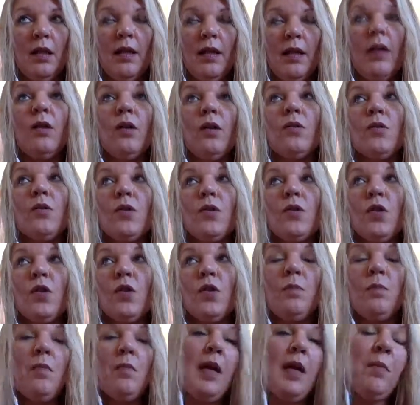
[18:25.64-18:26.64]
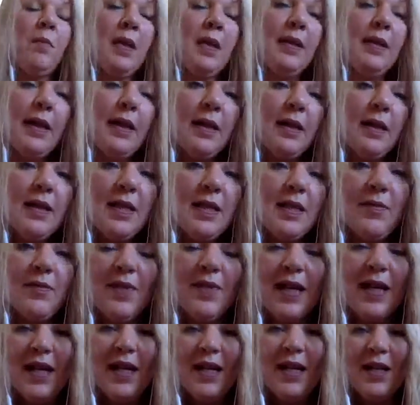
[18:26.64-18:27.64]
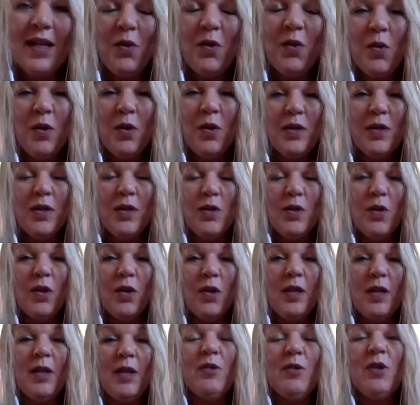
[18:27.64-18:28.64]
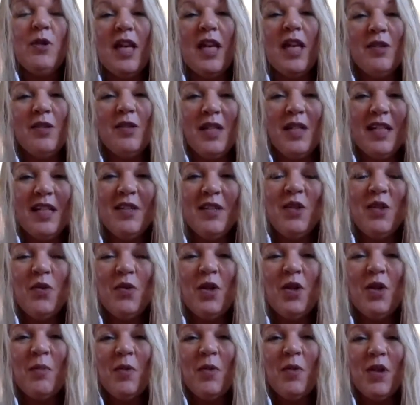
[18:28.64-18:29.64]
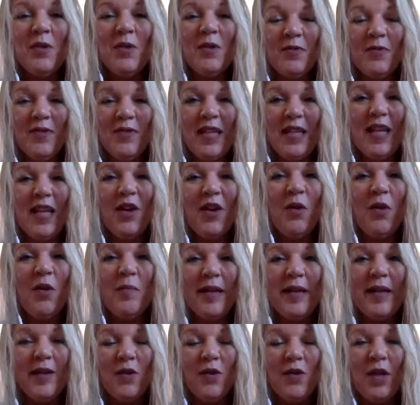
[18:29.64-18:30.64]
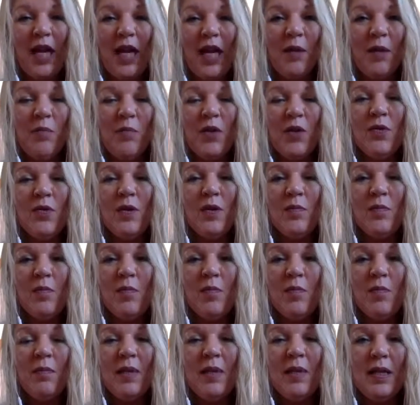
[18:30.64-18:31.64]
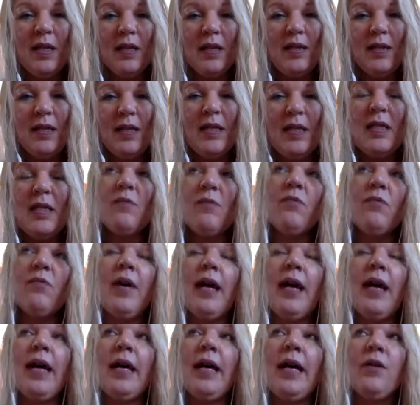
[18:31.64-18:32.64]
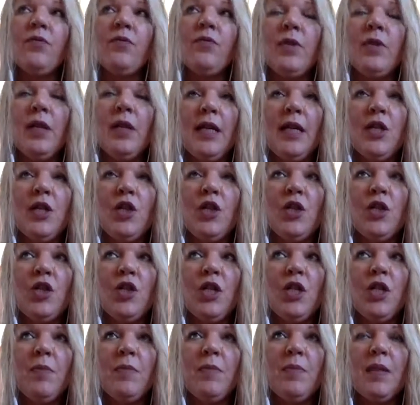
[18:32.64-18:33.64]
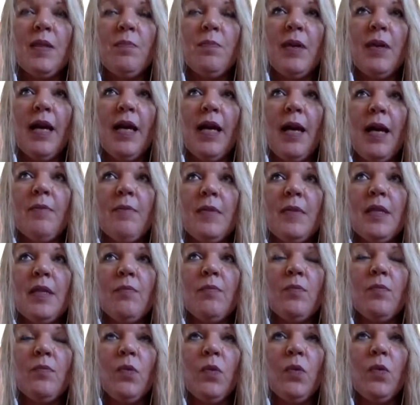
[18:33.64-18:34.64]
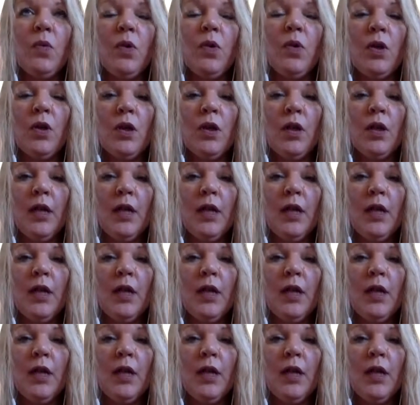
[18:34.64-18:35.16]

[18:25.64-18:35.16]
Oh, so maybe that's why also. Okay, so let's talk about feeling of belonging, because maybe this is why relationships becomes more